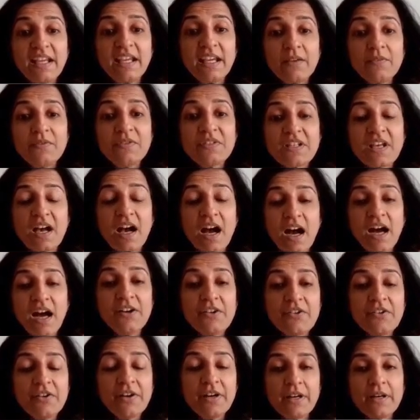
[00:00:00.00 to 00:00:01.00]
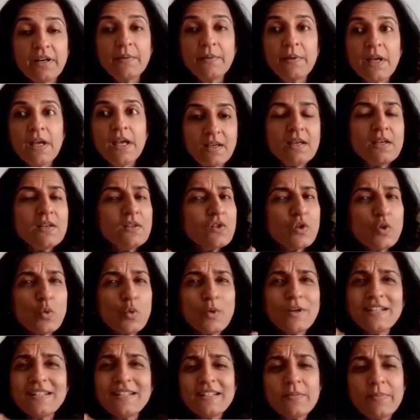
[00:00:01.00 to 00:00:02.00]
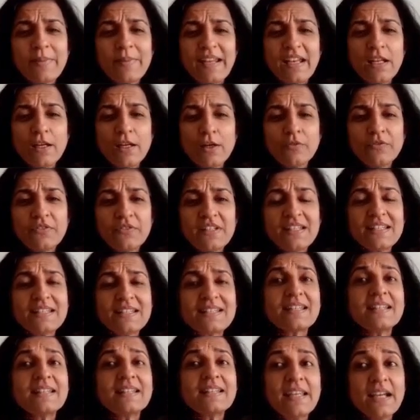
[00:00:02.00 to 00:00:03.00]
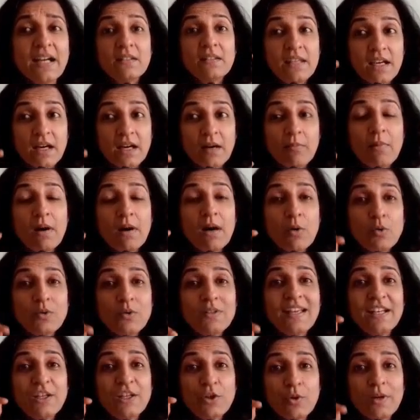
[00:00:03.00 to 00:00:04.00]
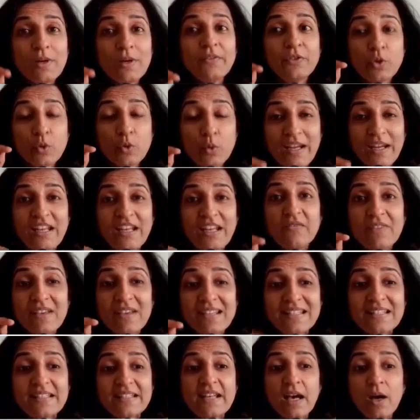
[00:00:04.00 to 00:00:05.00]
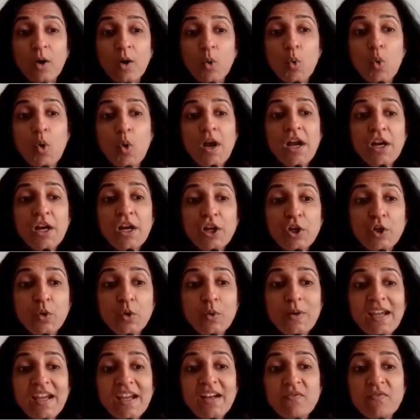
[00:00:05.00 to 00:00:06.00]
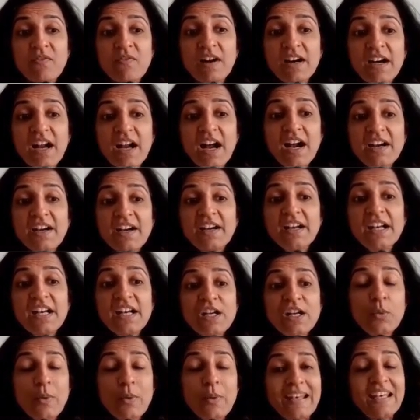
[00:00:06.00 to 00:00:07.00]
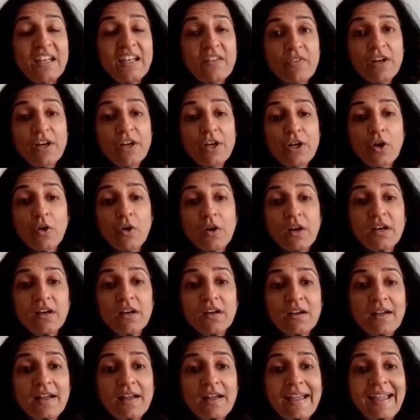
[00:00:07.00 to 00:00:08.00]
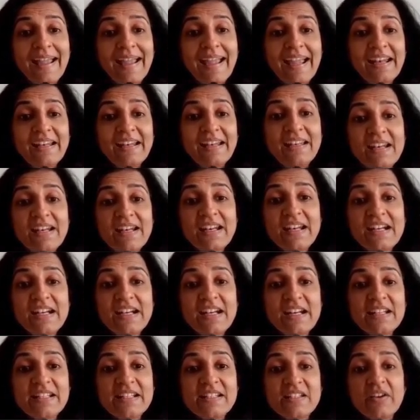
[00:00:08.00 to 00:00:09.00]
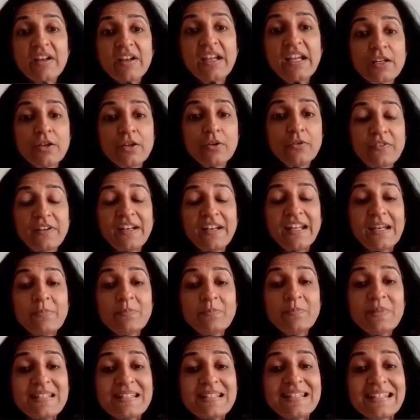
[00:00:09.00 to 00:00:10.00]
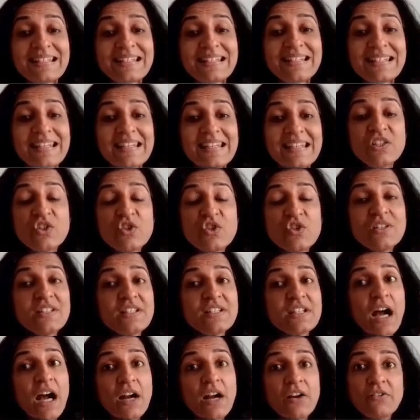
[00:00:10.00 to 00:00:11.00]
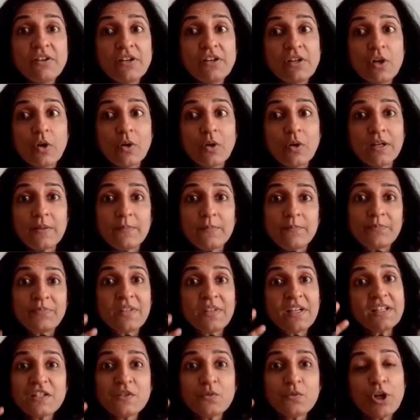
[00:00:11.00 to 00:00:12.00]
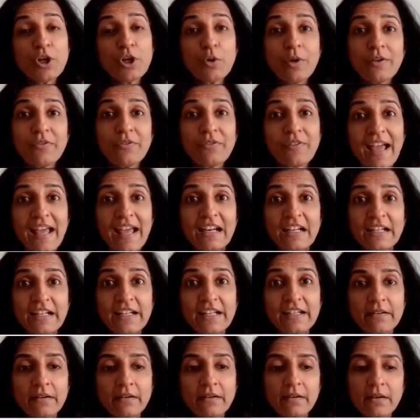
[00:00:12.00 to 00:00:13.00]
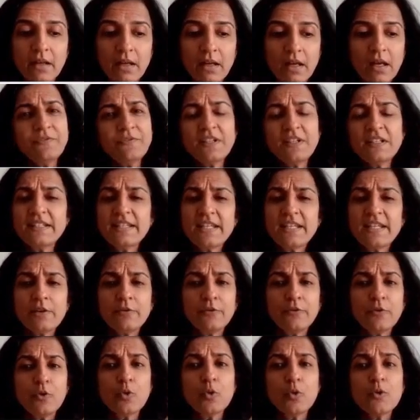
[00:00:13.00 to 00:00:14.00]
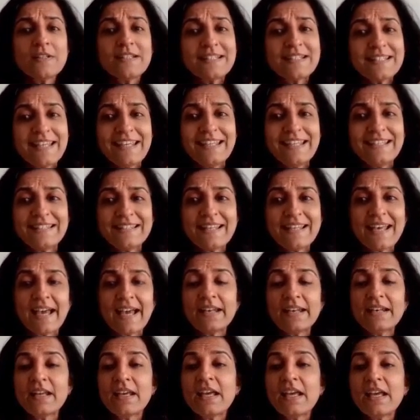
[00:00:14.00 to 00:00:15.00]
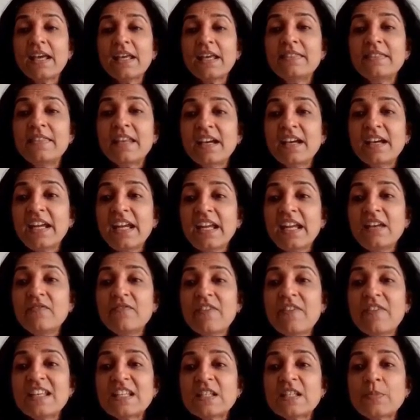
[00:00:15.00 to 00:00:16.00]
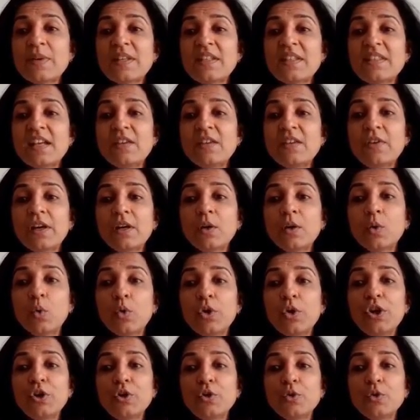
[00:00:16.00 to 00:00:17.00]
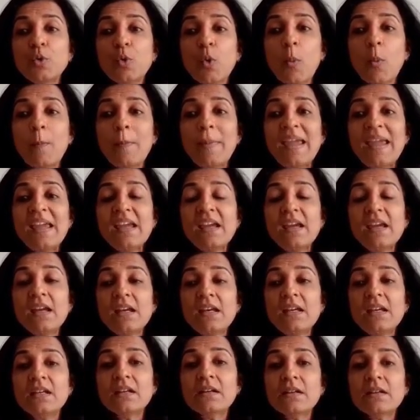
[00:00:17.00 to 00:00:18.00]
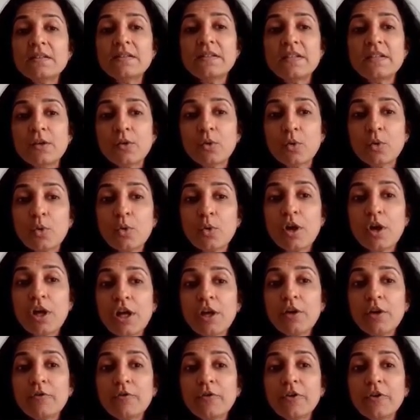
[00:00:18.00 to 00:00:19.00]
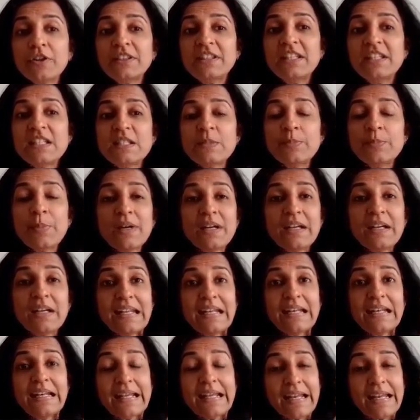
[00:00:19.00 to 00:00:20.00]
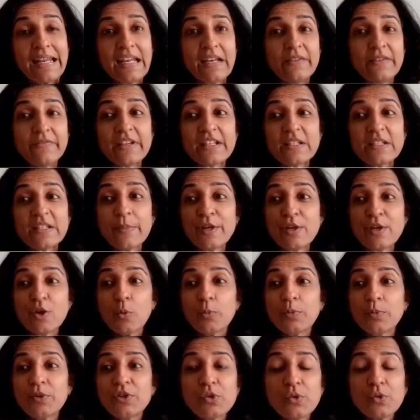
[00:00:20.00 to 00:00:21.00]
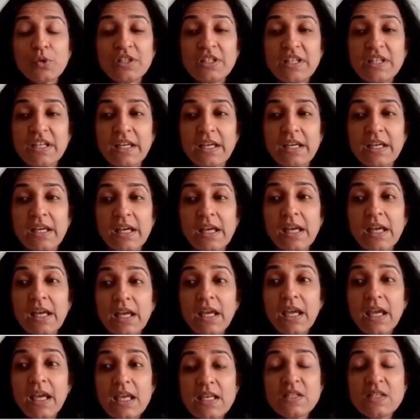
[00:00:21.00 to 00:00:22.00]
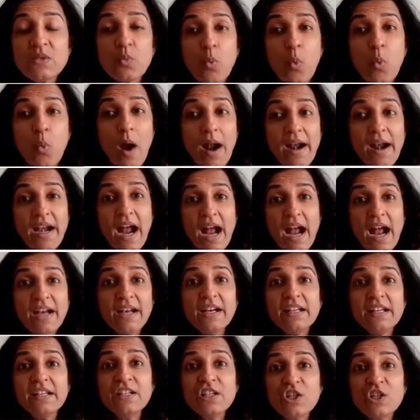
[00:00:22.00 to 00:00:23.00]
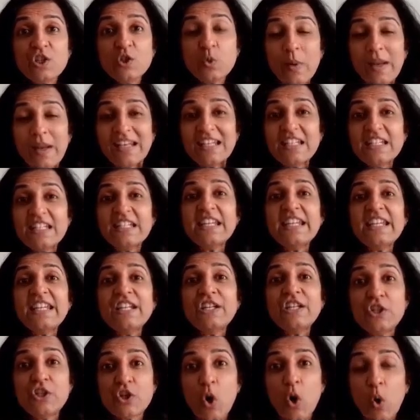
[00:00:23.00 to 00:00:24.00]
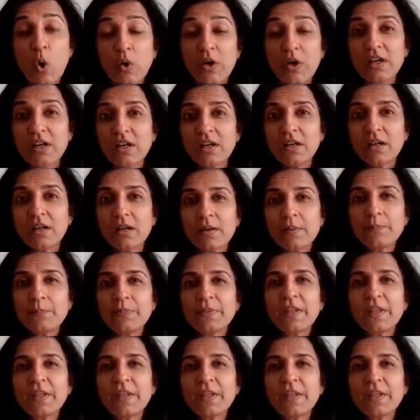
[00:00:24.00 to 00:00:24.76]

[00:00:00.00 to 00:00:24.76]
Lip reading: gives 100. So what is the meaning of this? The amount that you have to invest now to get $121 at an interest rate of 10% is just $100. That is what you have calculated. So if the CFO says that the investment that we are going to make in year zero for this particular investment opportunity is $120, will